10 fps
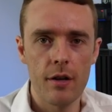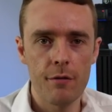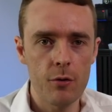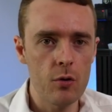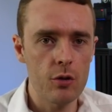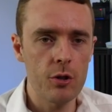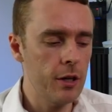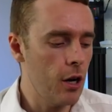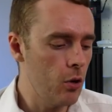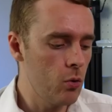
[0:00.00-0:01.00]
for
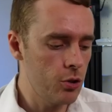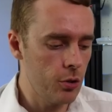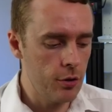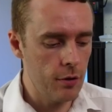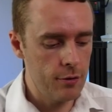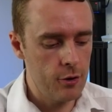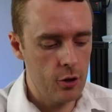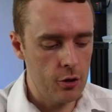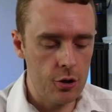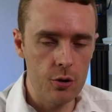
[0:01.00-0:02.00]
doing a whole joint, obviously you've
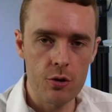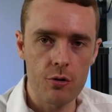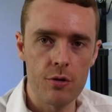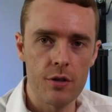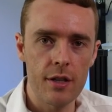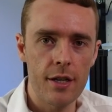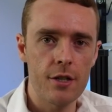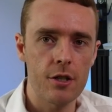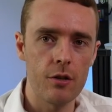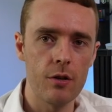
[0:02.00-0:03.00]
got two screws in
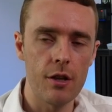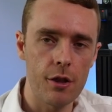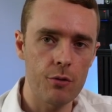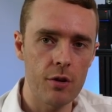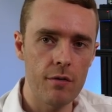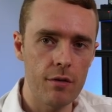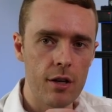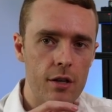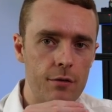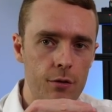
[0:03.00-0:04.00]
each and you need three of
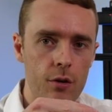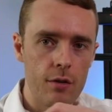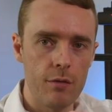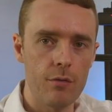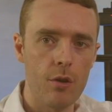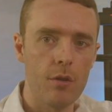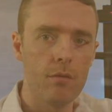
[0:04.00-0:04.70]
these for if you've got